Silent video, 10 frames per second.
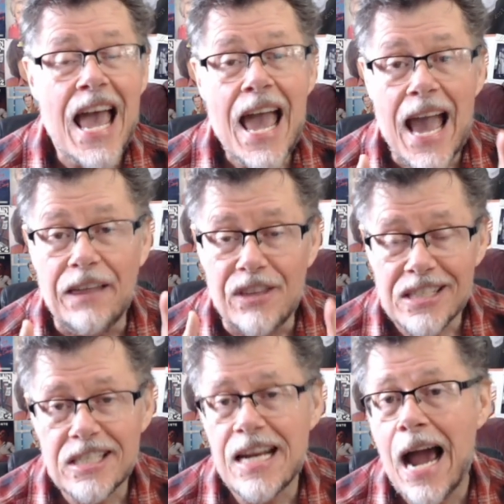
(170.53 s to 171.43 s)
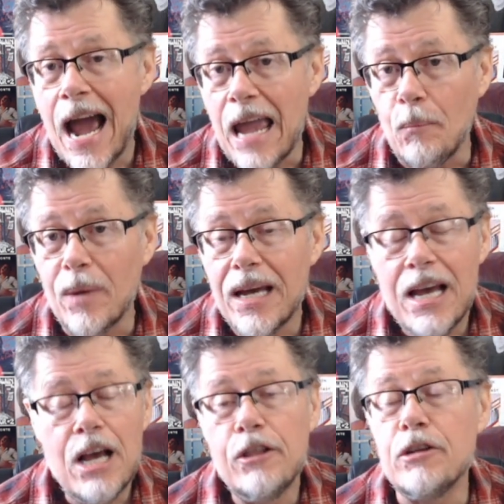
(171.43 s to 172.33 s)
And this time,
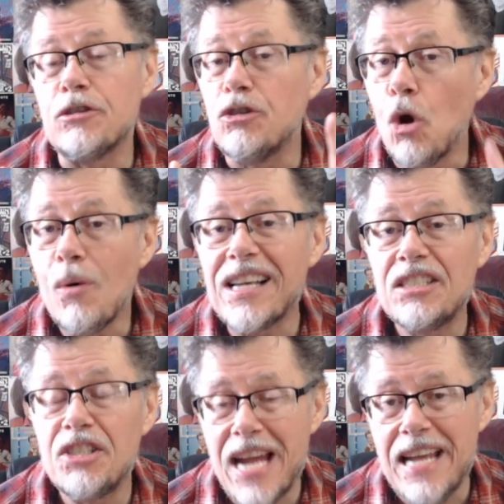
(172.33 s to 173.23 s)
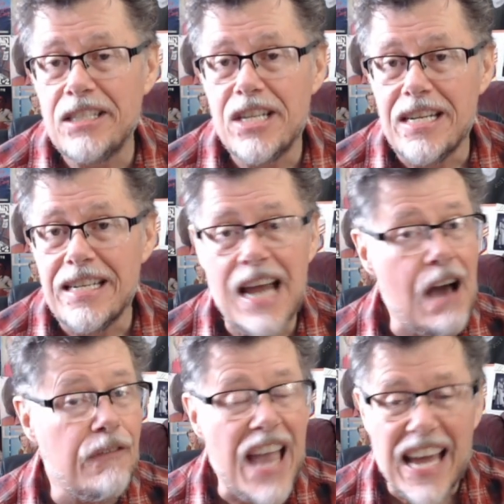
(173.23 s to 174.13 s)
there's no exchanging
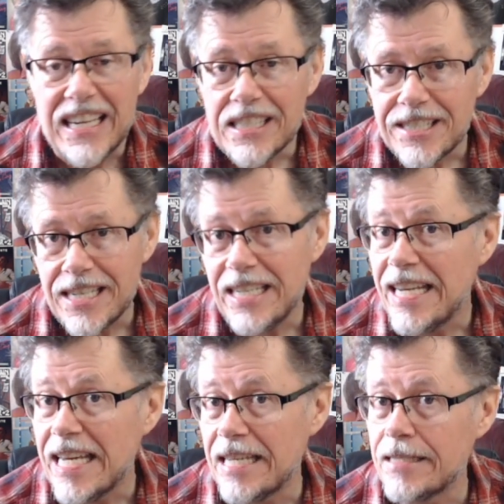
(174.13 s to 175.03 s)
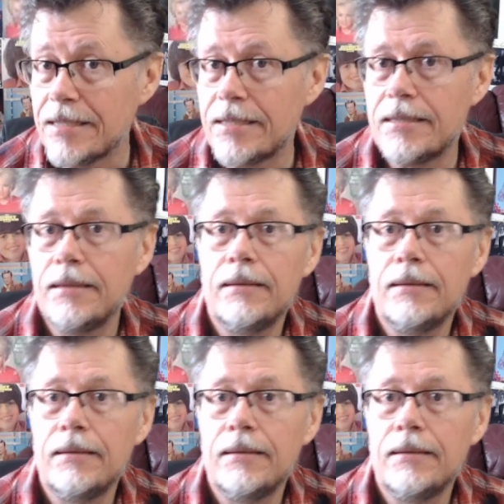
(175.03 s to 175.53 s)
of any CDs.